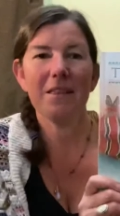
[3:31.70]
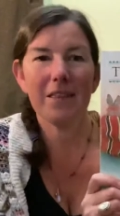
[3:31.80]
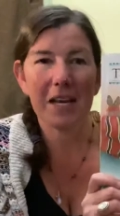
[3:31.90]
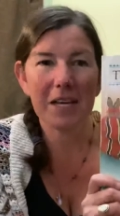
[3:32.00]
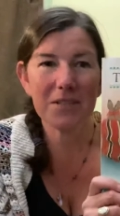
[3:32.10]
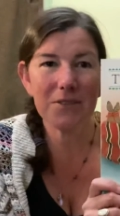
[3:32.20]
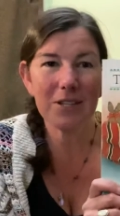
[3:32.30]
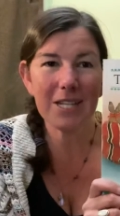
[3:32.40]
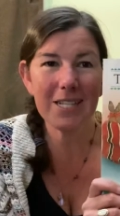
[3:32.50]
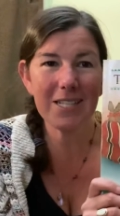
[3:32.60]
Thanks for
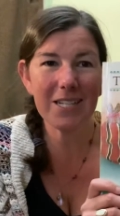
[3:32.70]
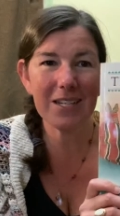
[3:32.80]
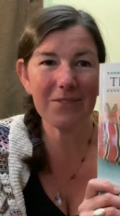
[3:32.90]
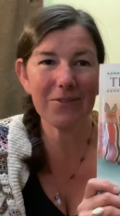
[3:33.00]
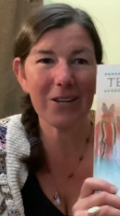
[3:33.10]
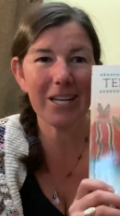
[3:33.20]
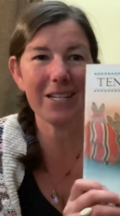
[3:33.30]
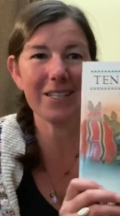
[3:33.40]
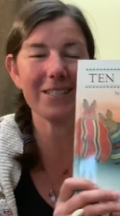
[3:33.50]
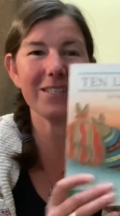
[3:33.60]
listening,
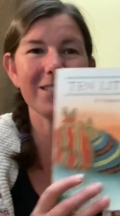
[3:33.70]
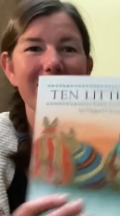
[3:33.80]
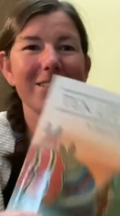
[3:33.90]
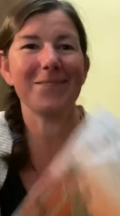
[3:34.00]
friends.